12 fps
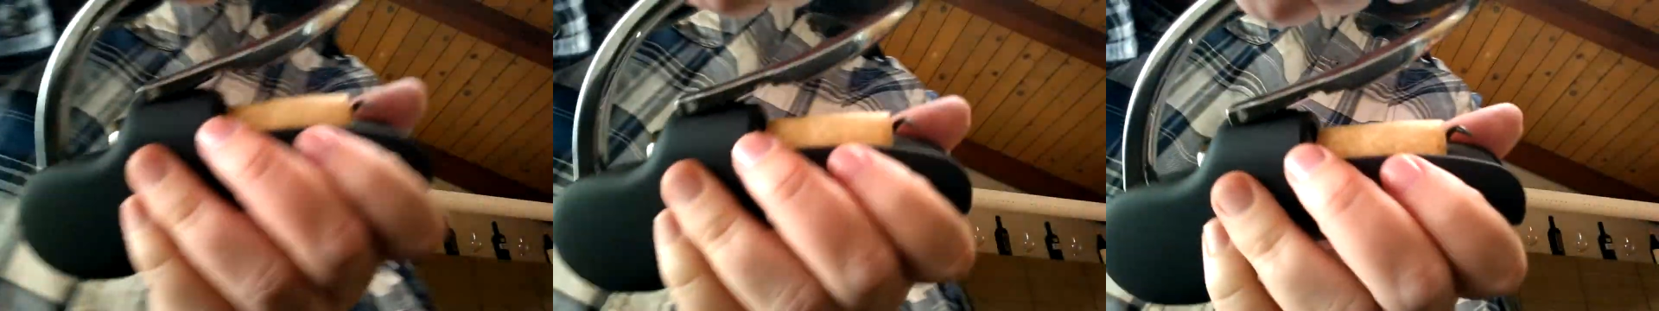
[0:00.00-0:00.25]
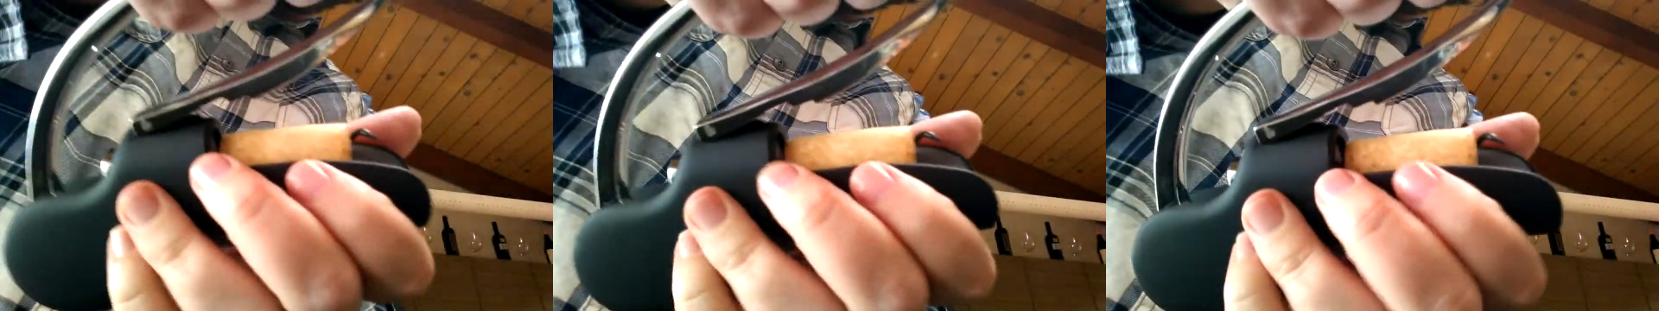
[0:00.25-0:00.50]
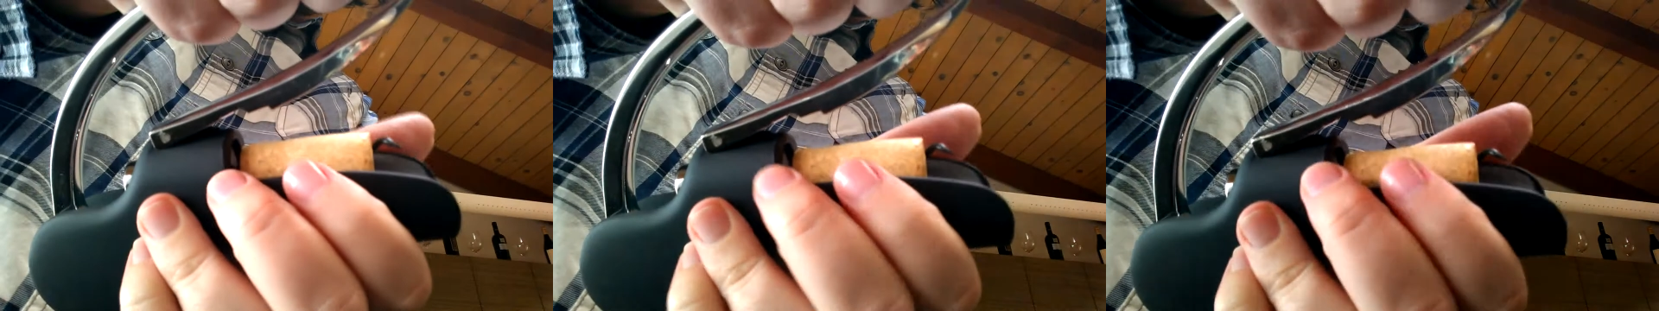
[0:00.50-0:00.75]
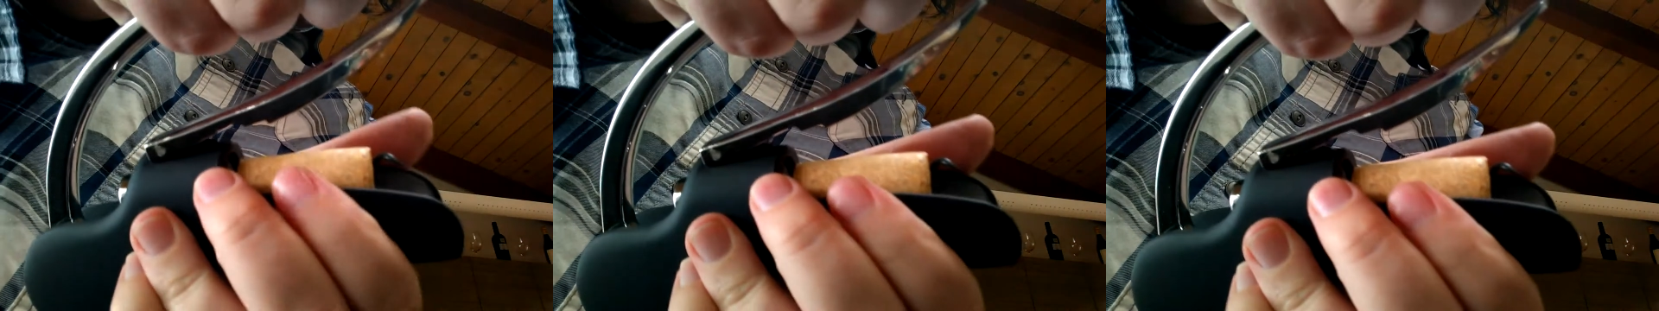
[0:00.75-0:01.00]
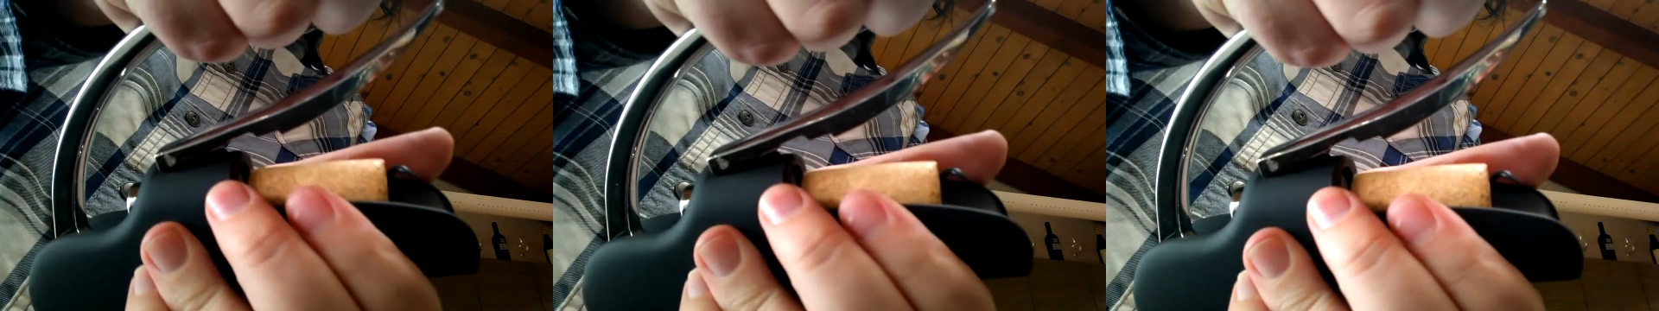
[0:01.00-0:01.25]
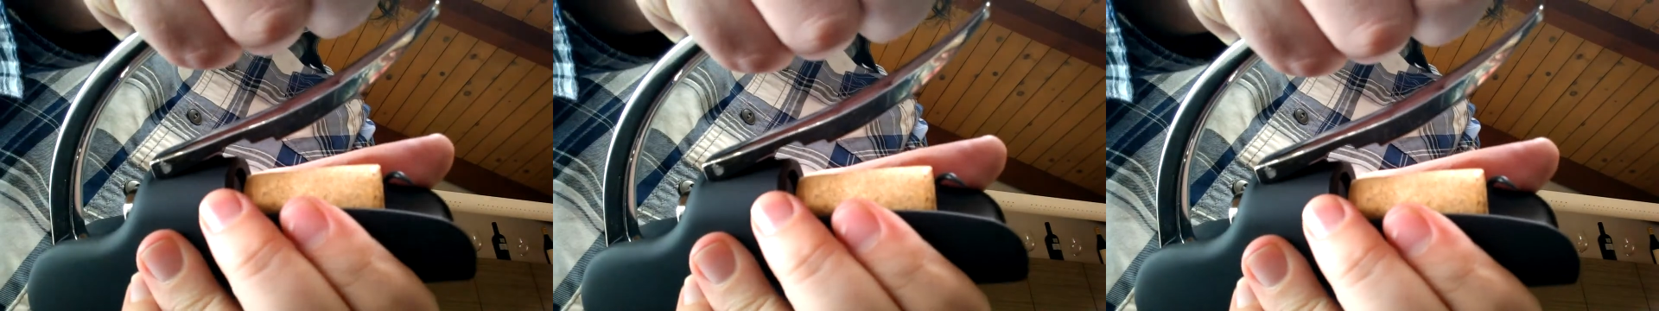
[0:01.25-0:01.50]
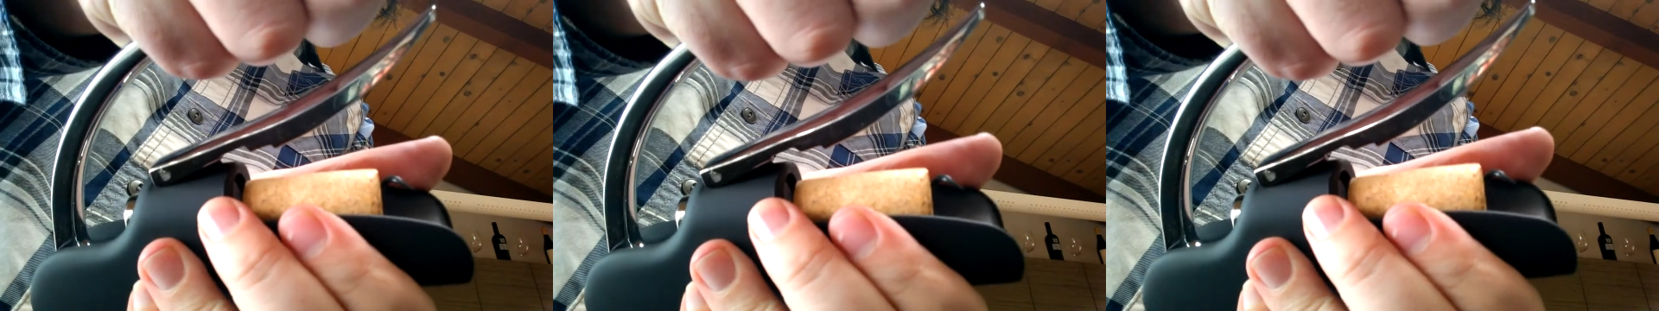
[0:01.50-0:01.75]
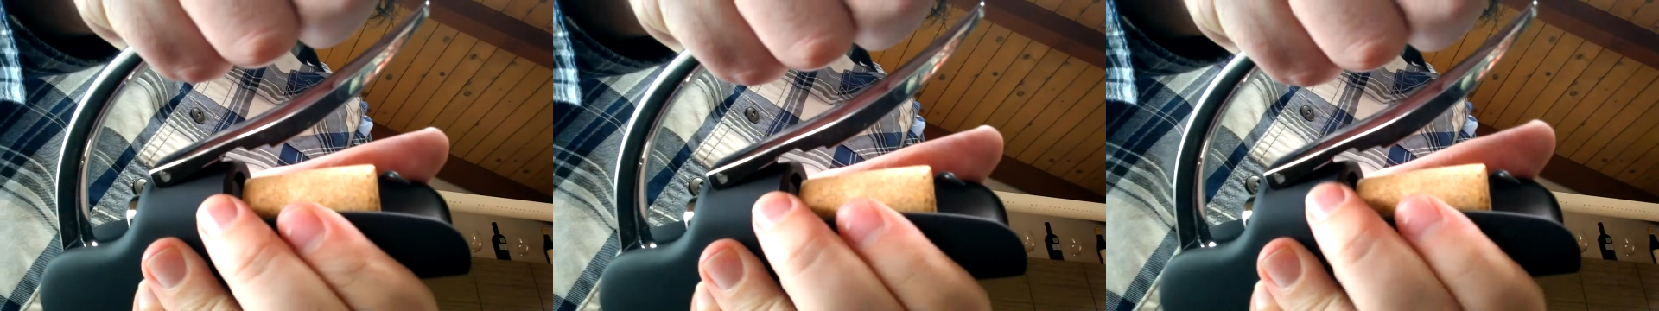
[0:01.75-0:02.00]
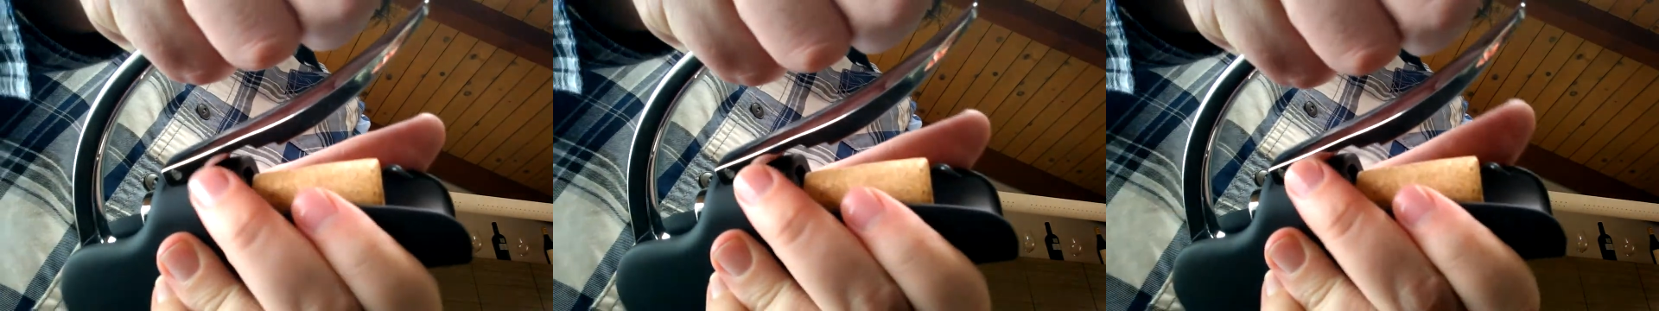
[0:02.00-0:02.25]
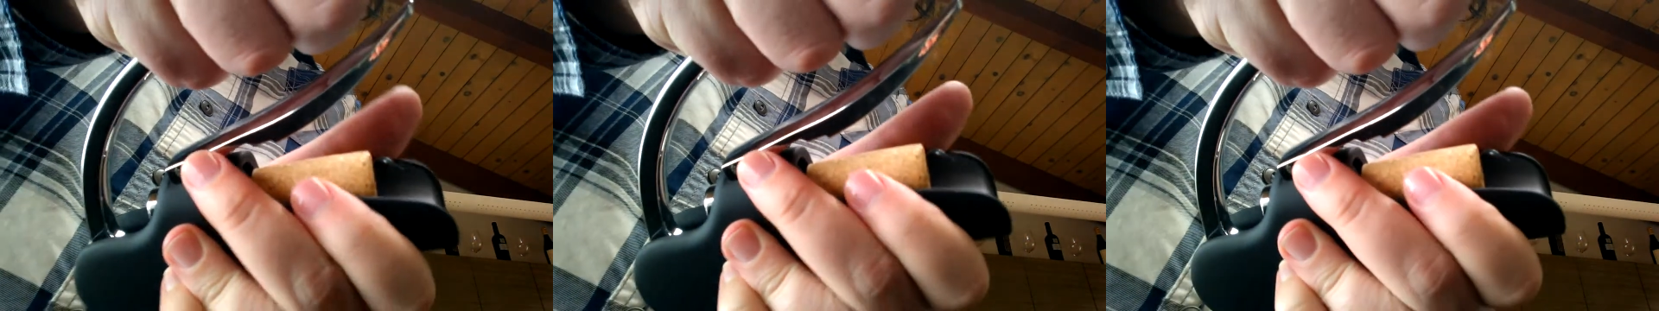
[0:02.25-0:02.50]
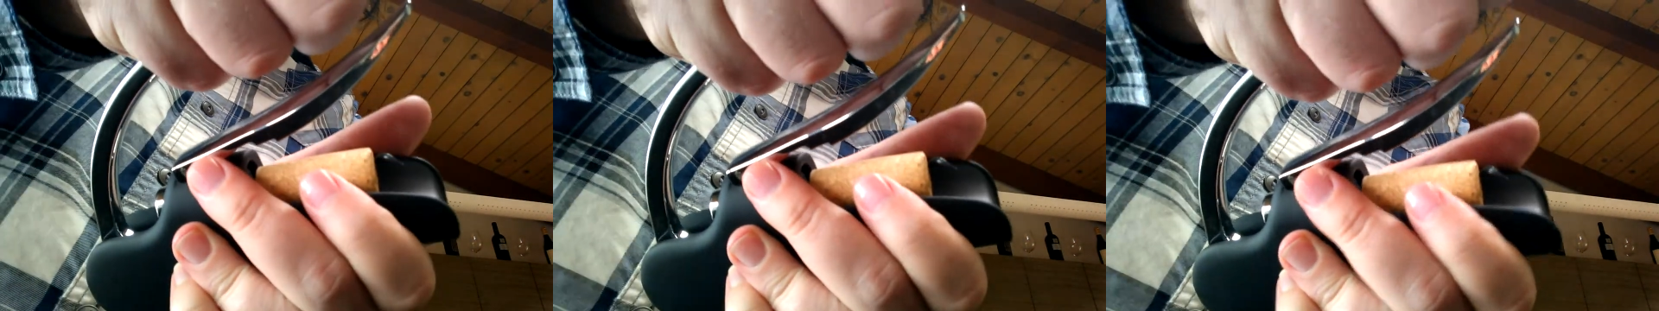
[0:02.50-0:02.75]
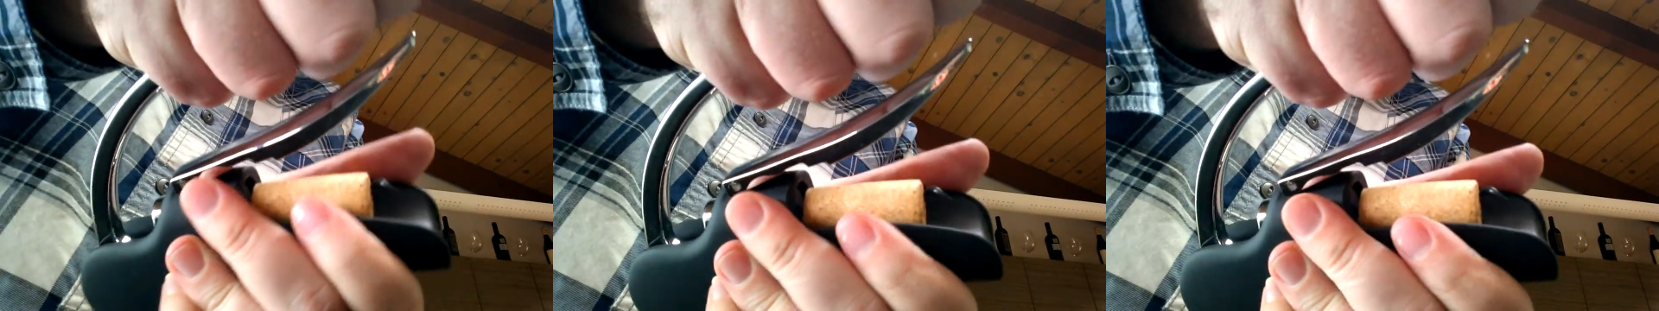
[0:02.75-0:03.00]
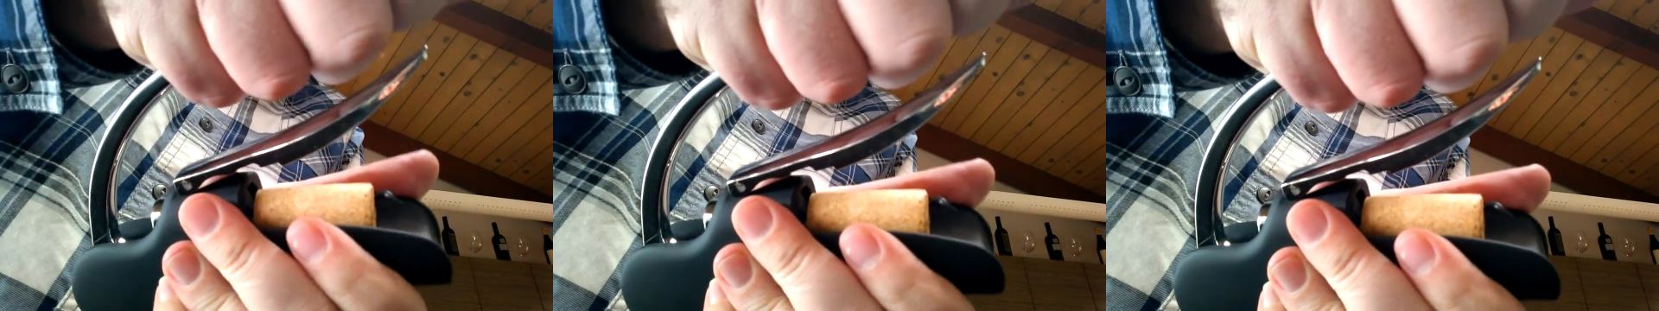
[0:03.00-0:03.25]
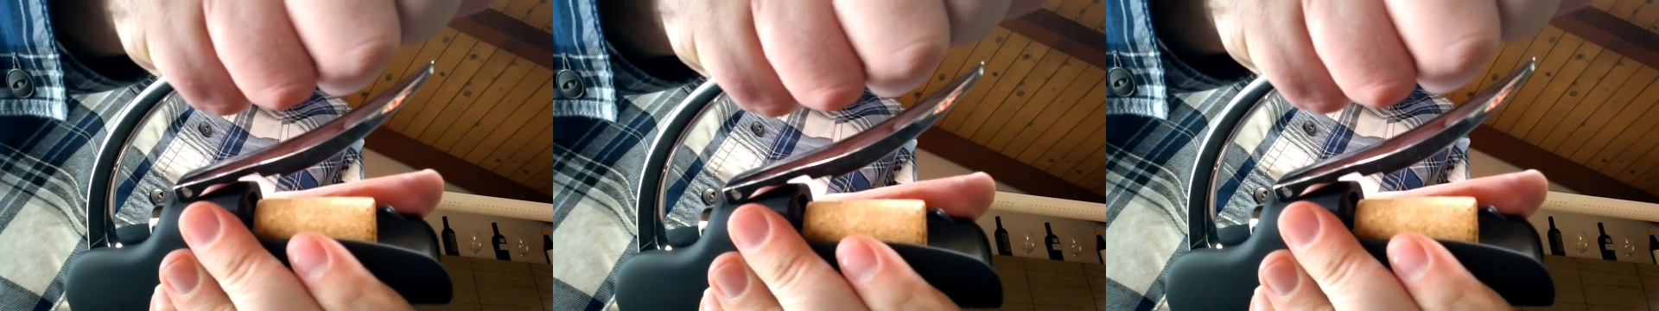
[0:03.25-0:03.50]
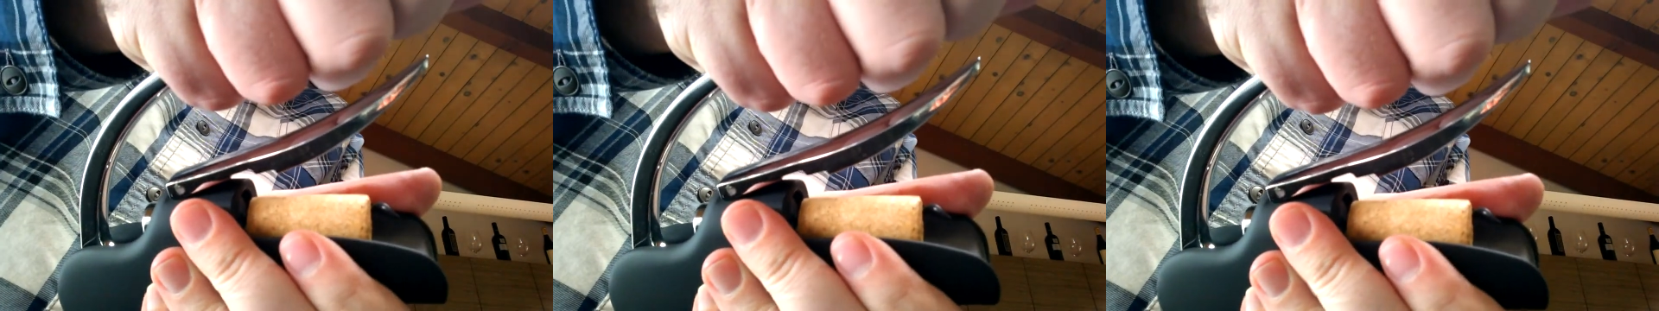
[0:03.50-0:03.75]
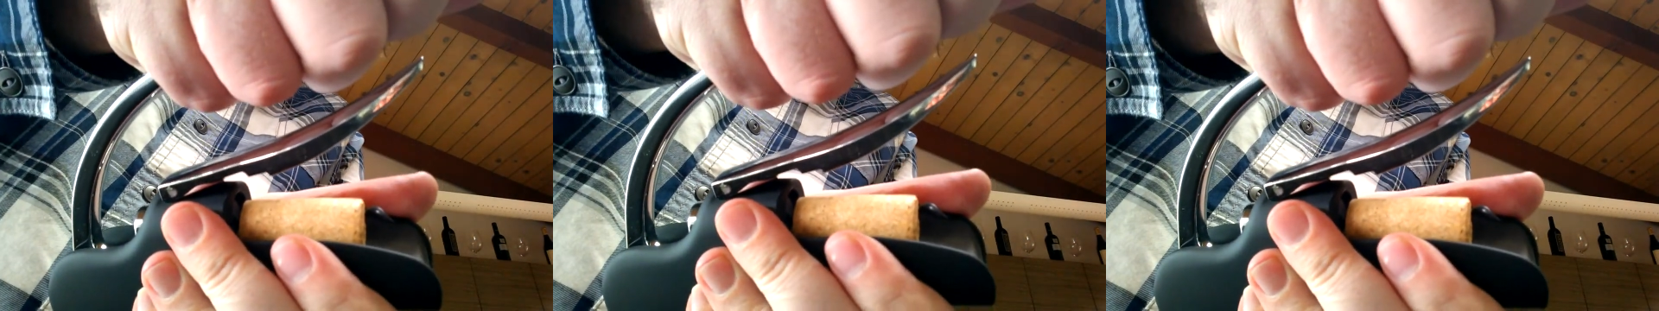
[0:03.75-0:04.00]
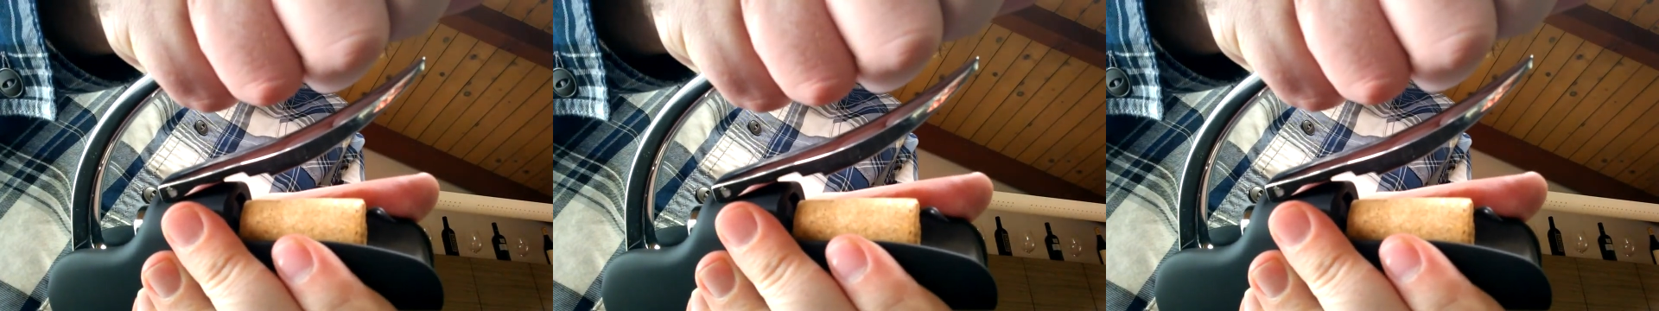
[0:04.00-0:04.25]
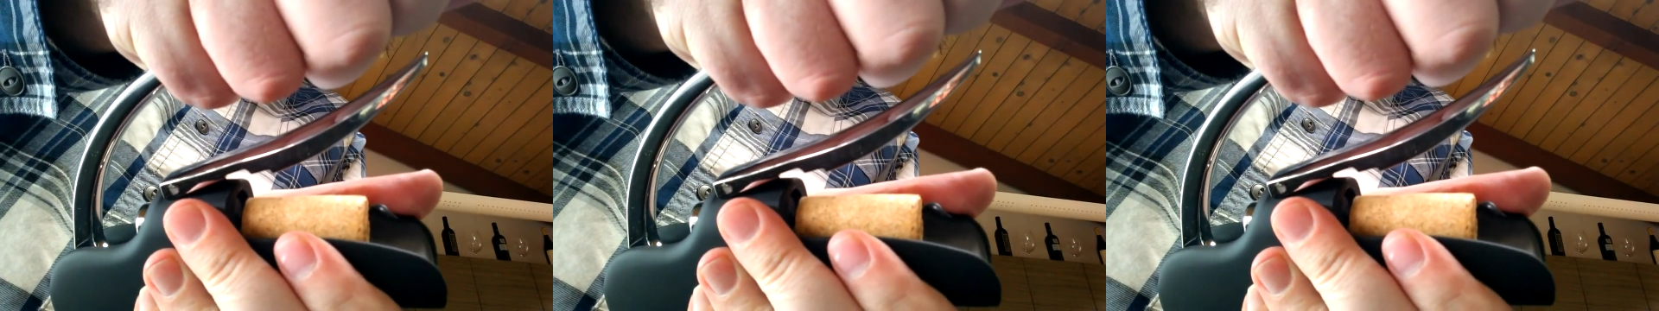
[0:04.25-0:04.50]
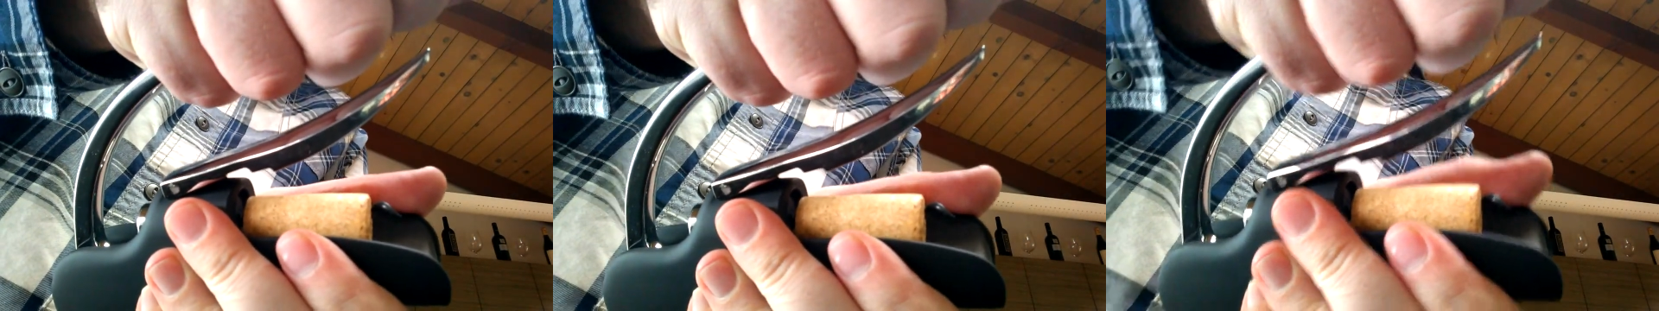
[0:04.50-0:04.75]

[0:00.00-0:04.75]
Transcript: (no speaker visible)